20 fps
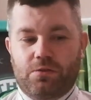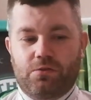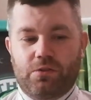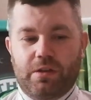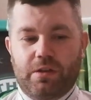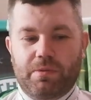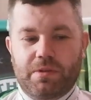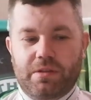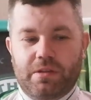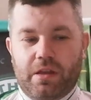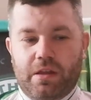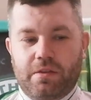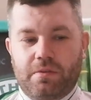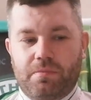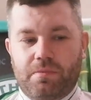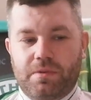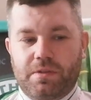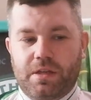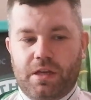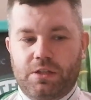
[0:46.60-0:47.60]
63%
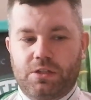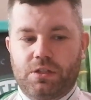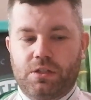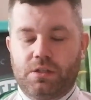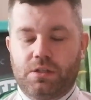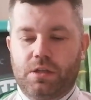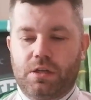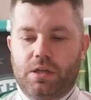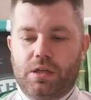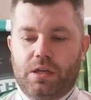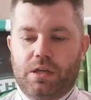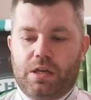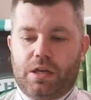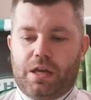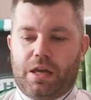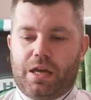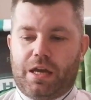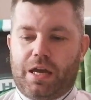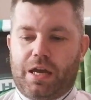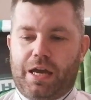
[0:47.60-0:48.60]
possession.
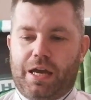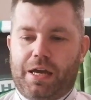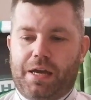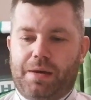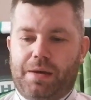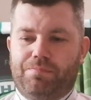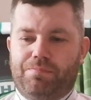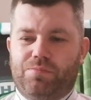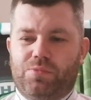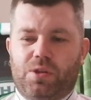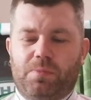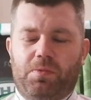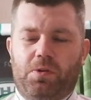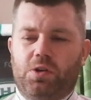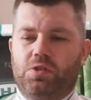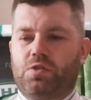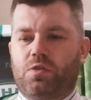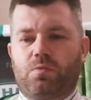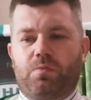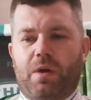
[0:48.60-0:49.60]
The
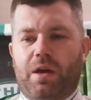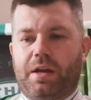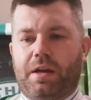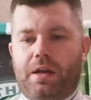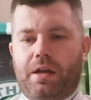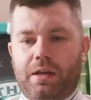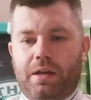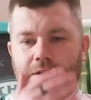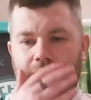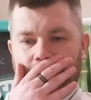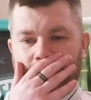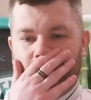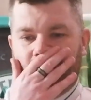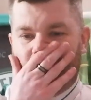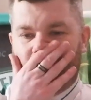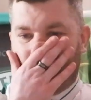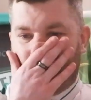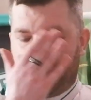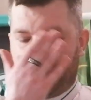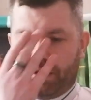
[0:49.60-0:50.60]
boys just weren't clinical.
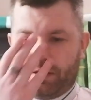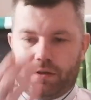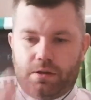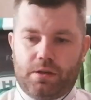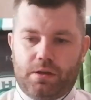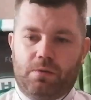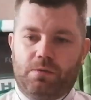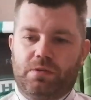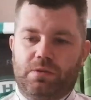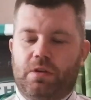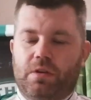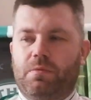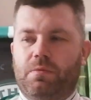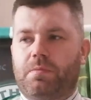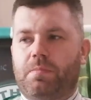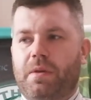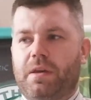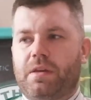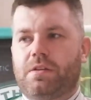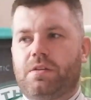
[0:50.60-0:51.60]
Like, it
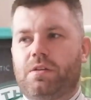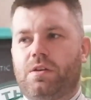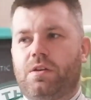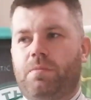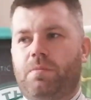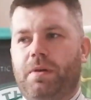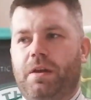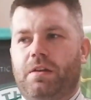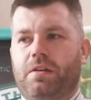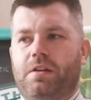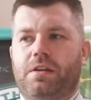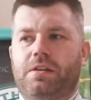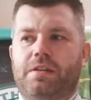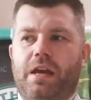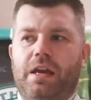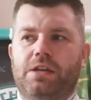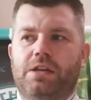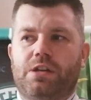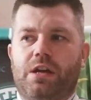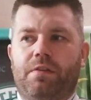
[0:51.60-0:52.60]
was a bit like
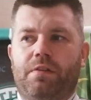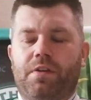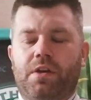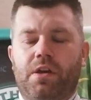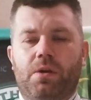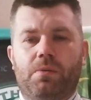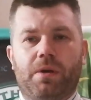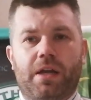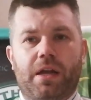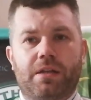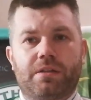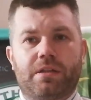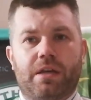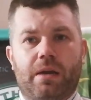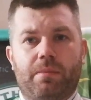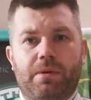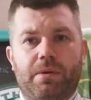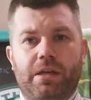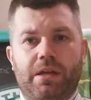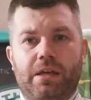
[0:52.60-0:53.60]
deja vu against
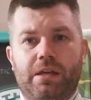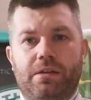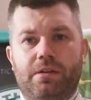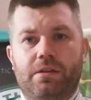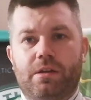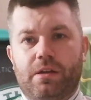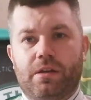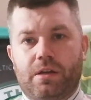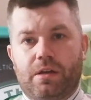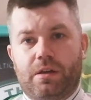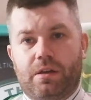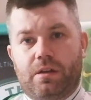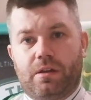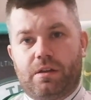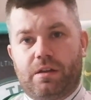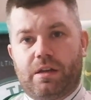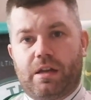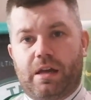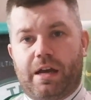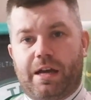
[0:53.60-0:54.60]
Aberdeen
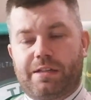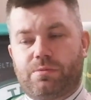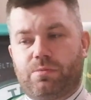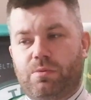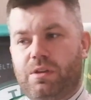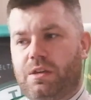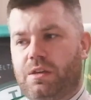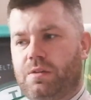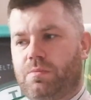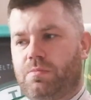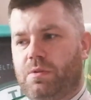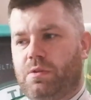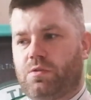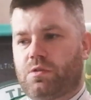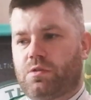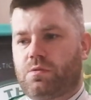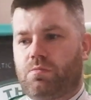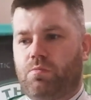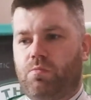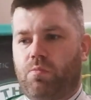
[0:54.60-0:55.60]
last week. We
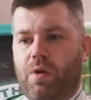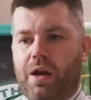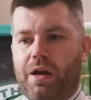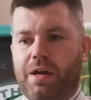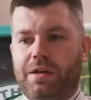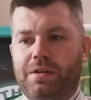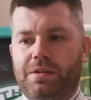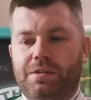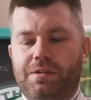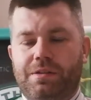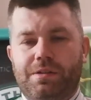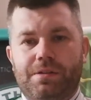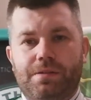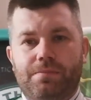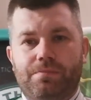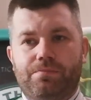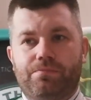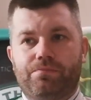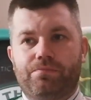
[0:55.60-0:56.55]
just weren't